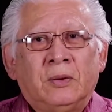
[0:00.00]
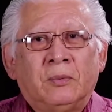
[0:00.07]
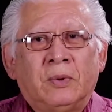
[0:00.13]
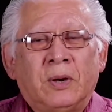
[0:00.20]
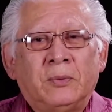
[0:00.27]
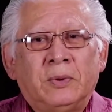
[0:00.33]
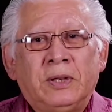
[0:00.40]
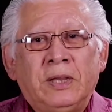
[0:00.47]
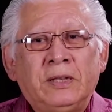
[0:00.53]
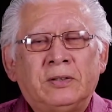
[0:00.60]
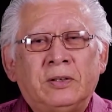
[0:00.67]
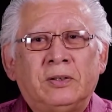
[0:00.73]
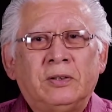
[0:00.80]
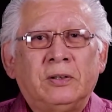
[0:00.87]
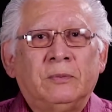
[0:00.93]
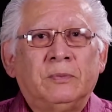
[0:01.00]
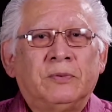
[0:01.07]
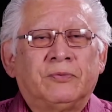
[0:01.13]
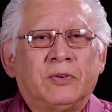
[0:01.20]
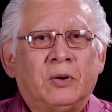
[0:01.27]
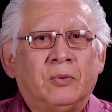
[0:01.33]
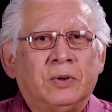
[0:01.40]
What we need to do
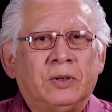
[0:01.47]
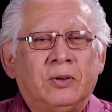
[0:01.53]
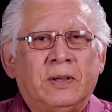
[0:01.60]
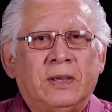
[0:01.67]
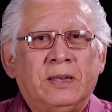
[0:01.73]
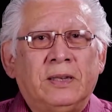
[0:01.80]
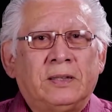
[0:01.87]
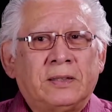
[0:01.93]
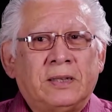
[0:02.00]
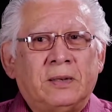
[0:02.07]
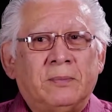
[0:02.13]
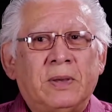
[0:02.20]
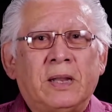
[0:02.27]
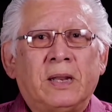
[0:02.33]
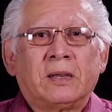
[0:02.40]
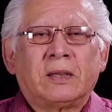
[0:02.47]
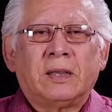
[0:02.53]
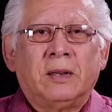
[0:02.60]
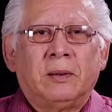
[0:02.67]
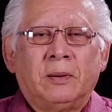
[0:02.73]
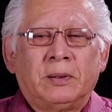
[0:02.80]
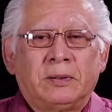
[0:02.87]
before we do anything about
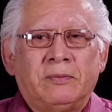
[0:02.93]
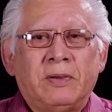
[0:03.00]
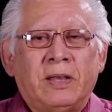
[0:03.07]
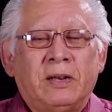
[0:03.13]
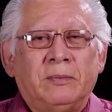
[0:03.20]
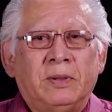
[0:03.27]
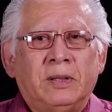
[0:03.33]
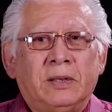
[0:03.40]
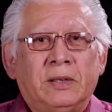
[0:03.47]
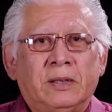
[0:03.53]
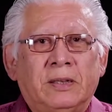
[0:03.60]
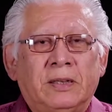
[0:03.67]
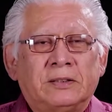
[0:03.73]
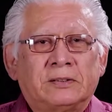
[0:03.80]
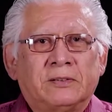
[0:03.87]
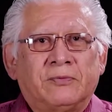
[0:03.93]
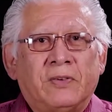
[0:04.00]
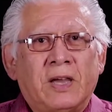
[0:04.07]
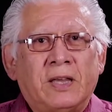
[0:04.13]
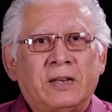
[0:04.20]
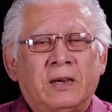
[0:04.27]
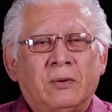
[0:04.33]
economic development is to
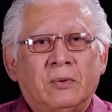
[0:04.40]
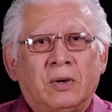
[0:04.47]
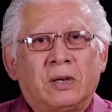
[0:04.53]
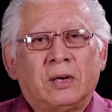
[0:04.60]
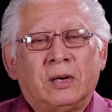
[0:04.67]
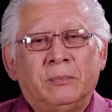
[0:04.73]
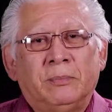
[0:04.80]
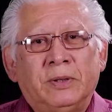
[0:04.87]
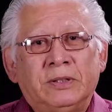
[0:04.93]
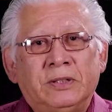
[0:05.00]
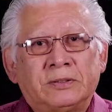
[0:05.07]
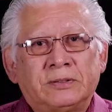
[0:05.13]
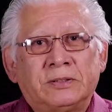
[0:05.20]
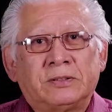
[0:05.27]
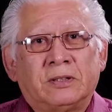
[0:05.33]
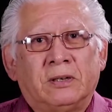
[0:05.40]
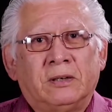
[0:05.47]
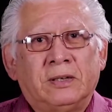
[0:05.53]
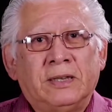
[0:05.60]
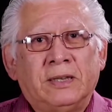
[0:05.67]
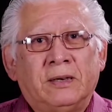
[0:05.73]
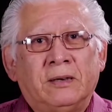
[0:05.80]
find out what our businesses are
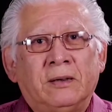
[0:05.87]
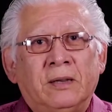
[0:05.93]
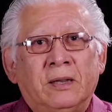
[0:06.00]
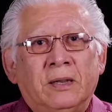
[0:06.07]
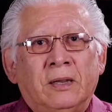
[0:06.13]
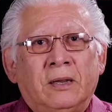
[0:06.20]
now,